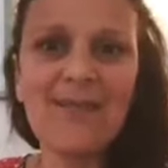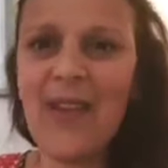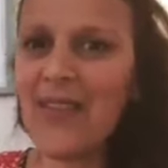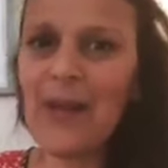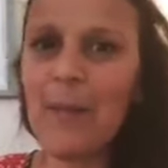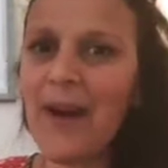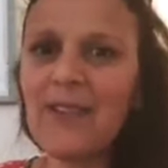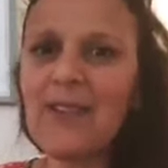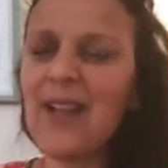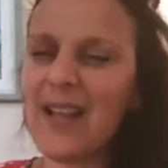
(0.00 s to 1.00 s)
and think
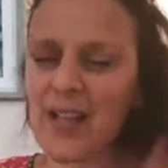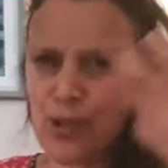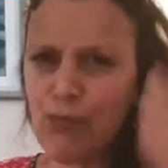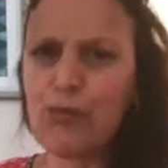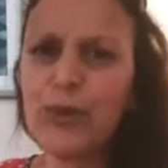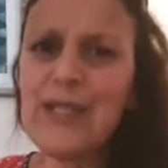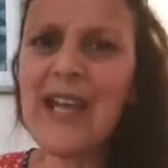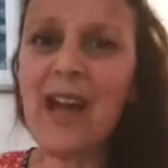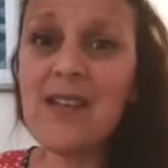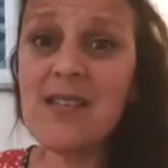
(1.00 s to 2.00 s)
about it like it's
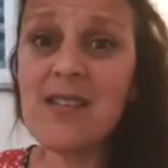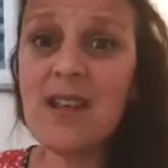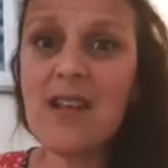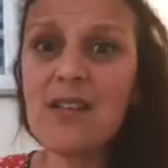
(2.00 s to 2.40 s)
rooting us.